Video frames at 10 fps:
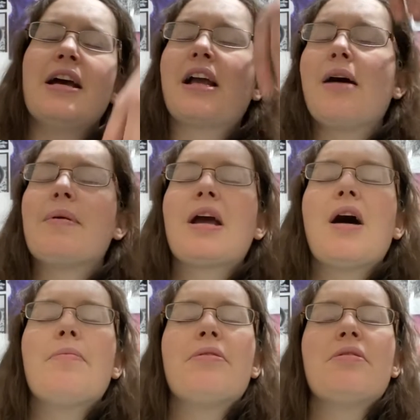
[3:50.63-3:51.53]
coming
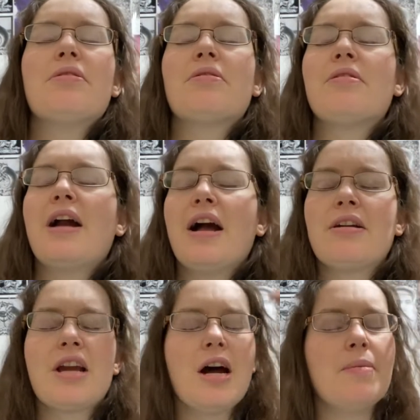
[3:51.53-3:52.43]
up through your
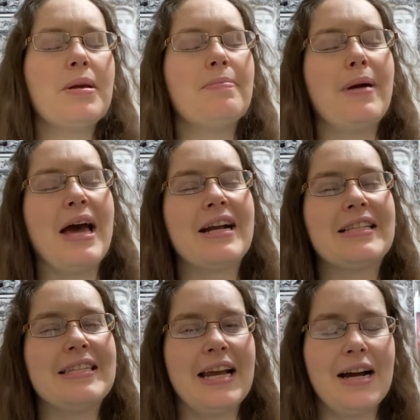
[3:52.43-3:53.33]
crown, coming back
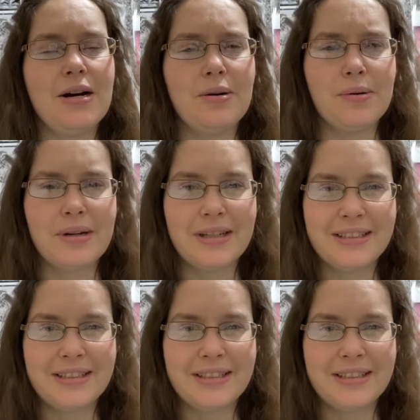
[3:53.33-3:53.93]
down.